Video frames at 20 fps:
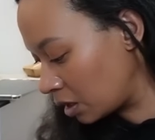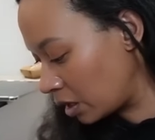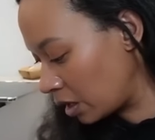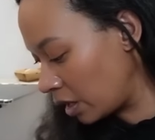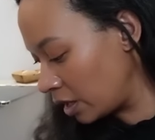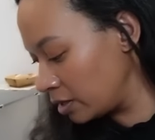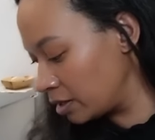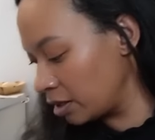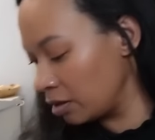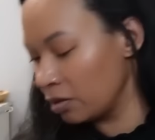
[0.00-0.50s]

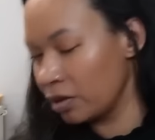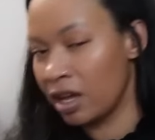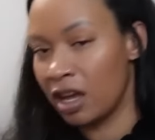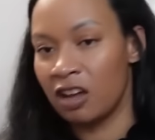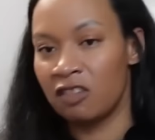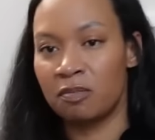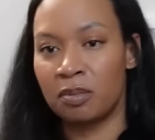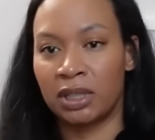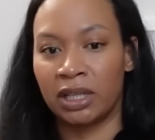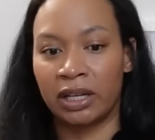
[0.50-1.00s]
I don't
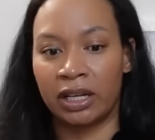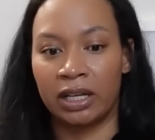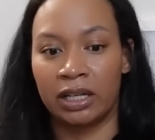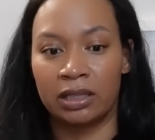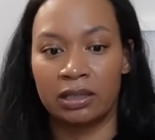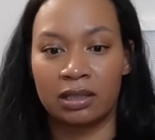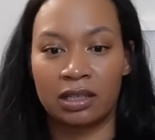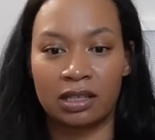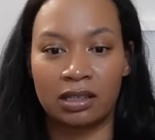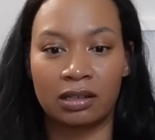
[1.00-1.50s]
have
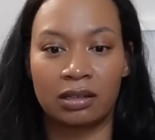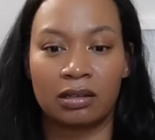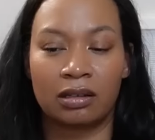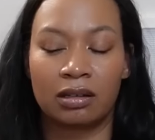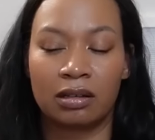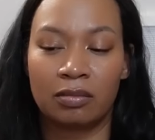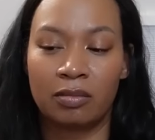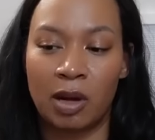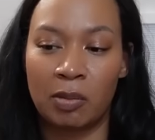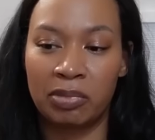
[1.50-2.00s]
plans.
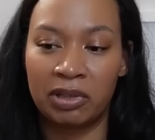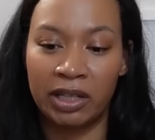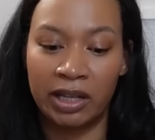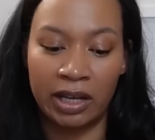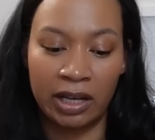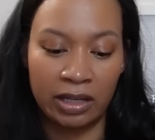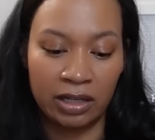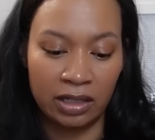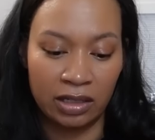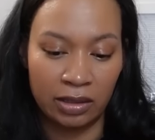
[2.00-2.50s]
My
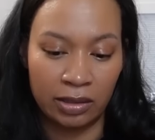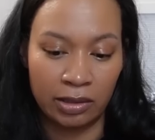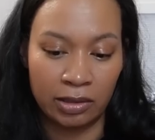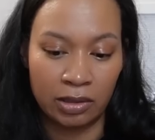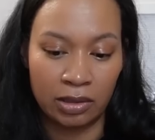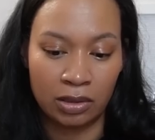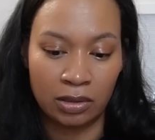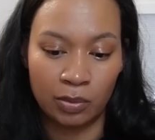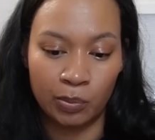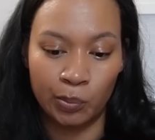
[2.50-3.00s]
plan
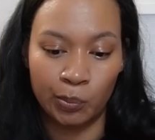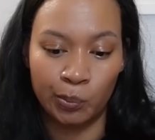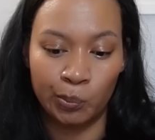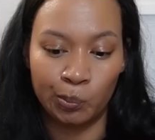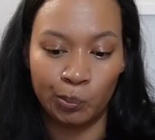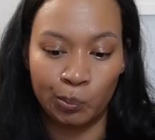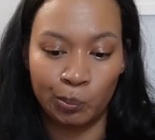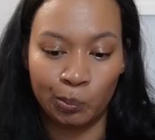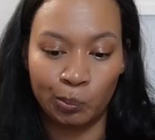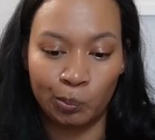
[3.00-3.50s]
is
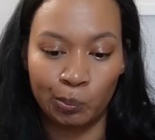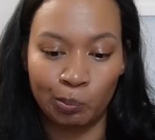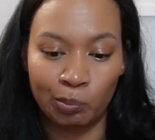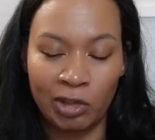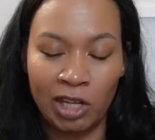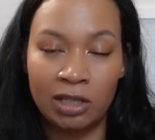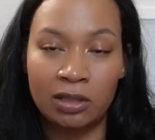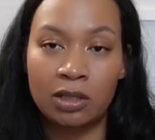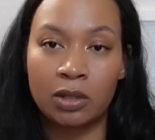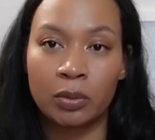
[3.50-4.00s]

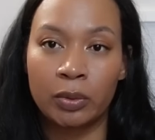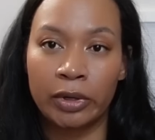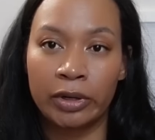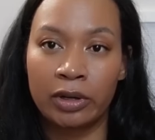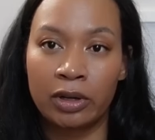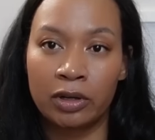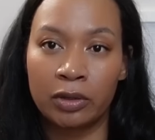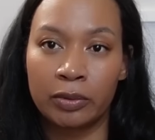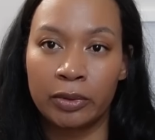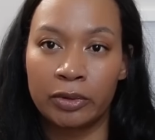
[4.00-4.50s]
to work
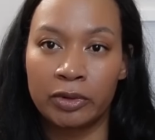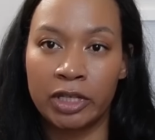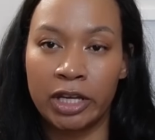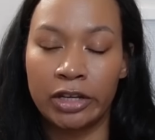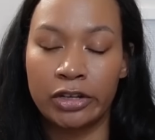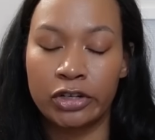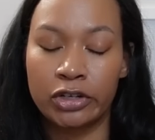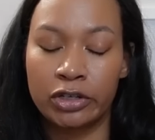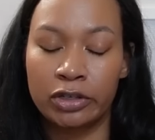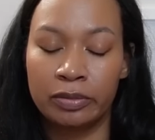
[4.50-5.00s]
on a
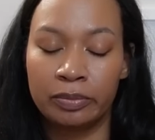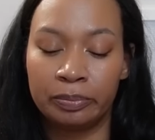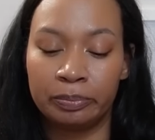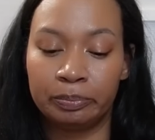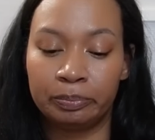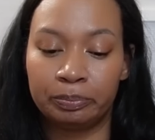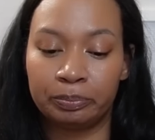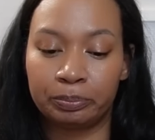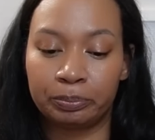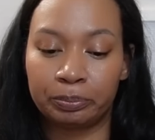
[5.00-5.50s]
rotation
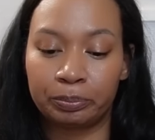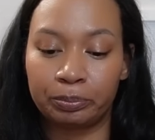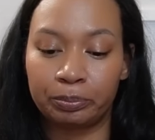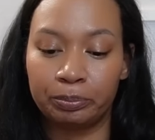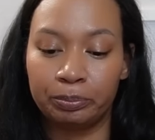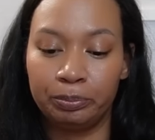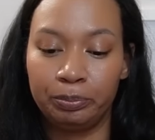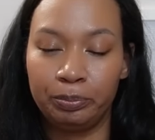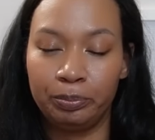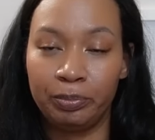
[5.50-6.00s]

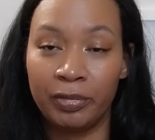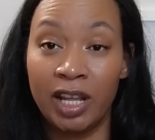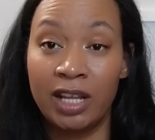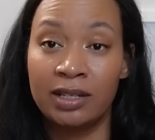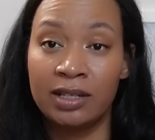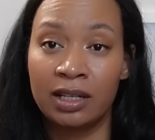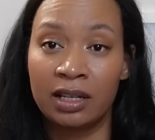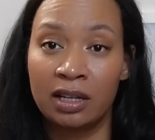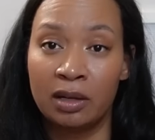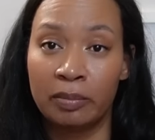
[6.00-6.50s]
and
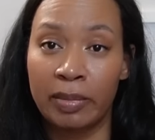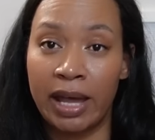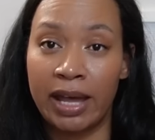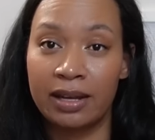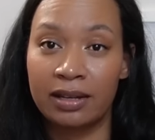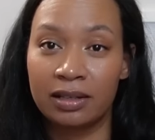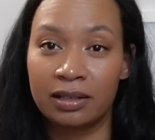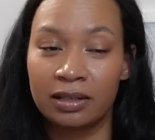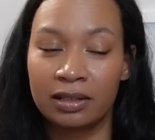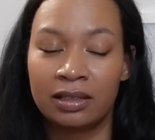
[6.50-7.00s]
to come
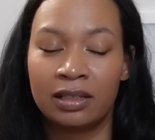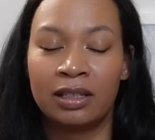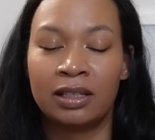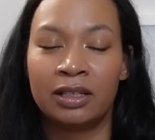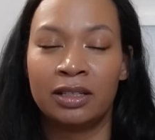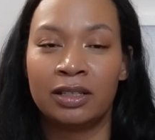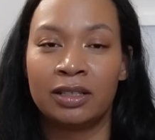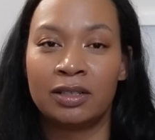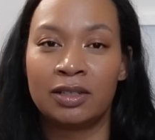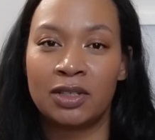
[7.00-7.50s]
back
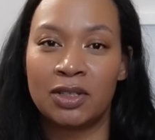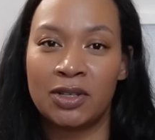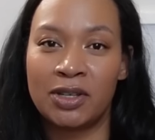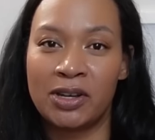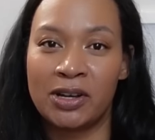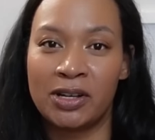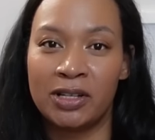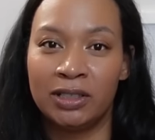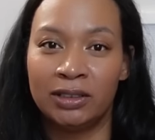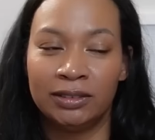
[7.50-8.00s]
to
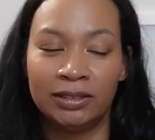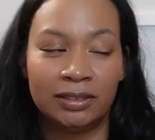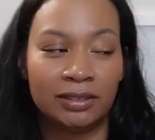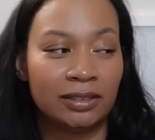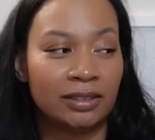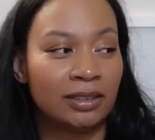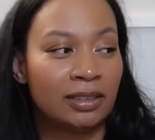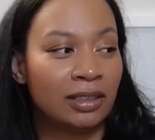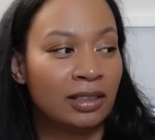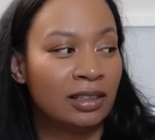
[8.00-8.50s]
y'all.
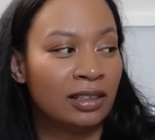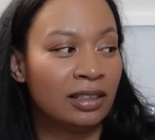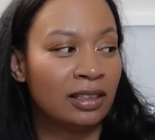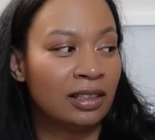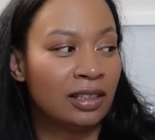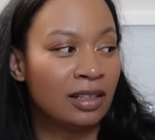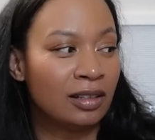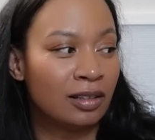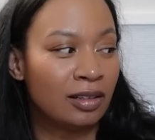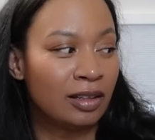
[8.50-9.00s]

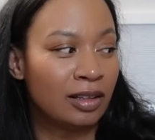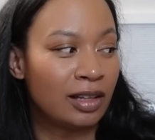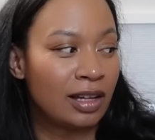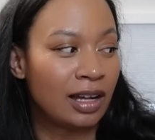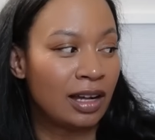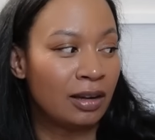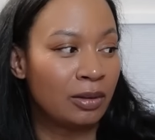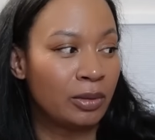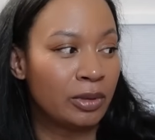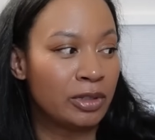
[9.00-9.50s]

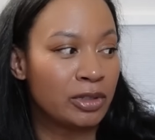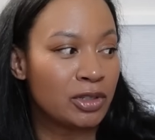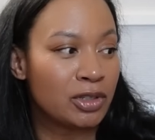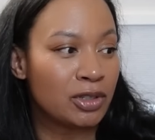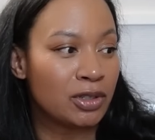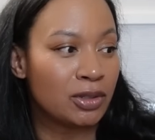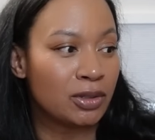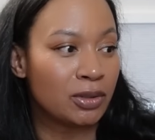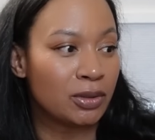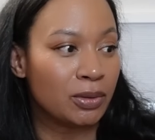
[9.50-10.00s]
I want
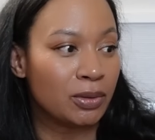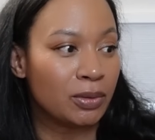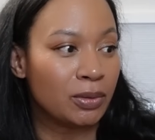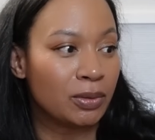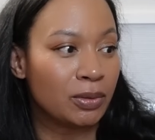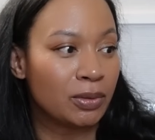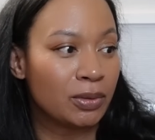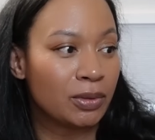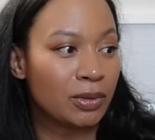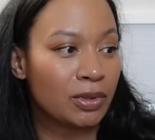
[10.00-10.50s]
to
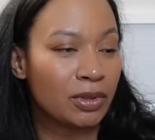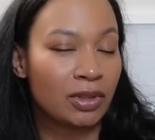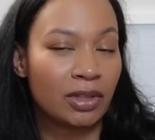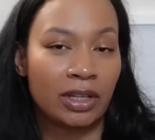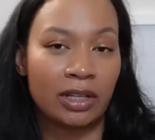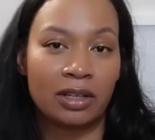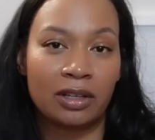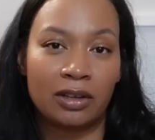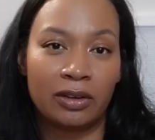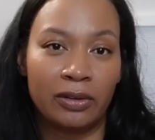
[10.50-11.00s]

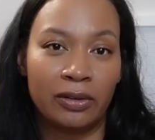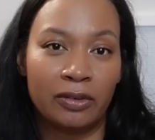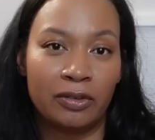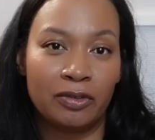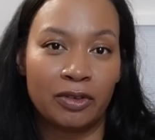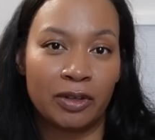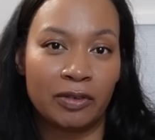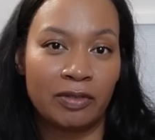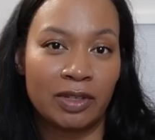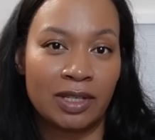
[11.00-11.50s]
thank you
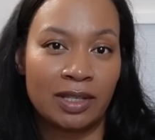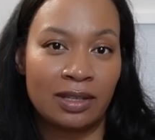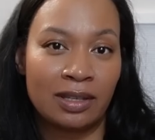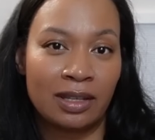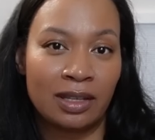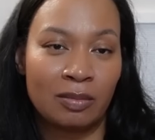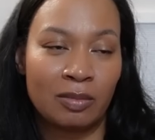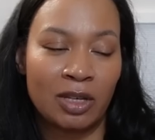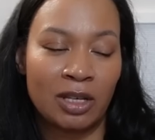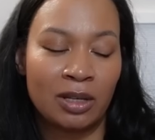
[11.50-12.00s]
for
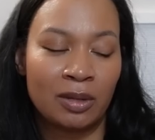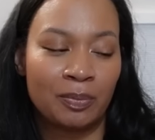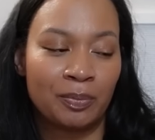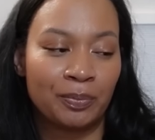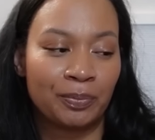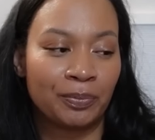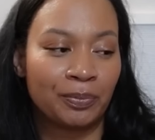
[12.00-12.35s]
visiting me.